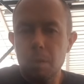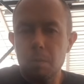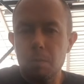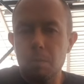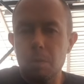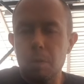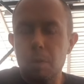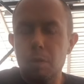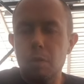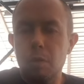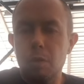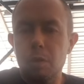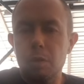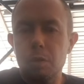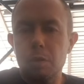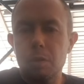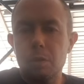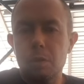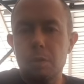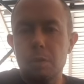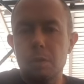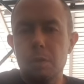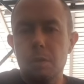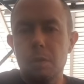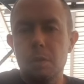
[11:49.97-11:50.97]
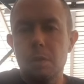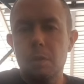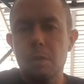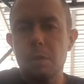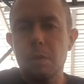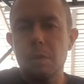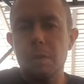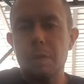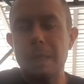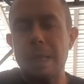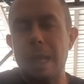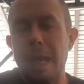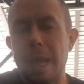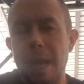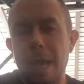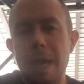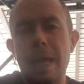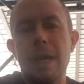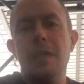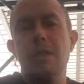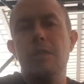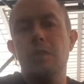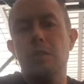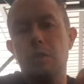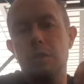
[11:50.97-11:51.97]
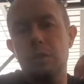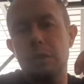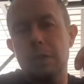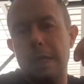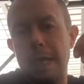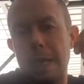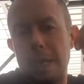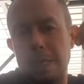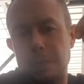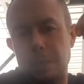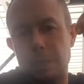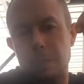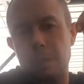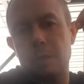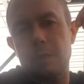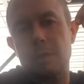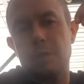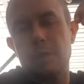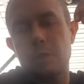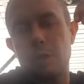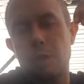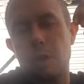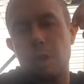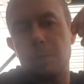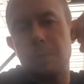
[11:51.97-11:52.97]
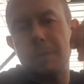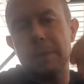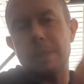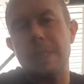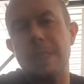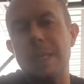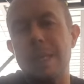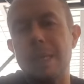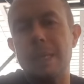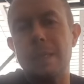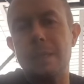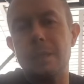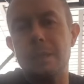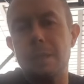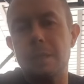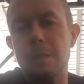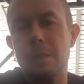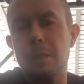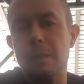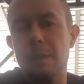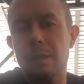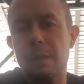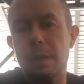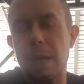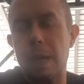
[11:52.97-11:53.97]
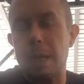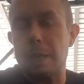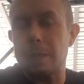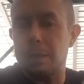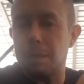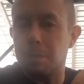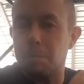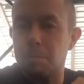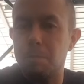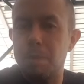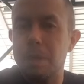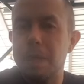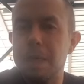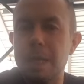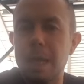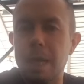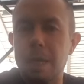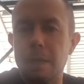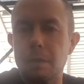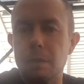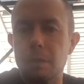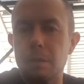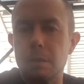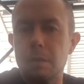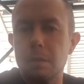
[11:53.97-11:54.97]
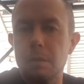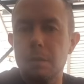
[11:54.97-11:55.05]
because the exhaust gases comes in at the big end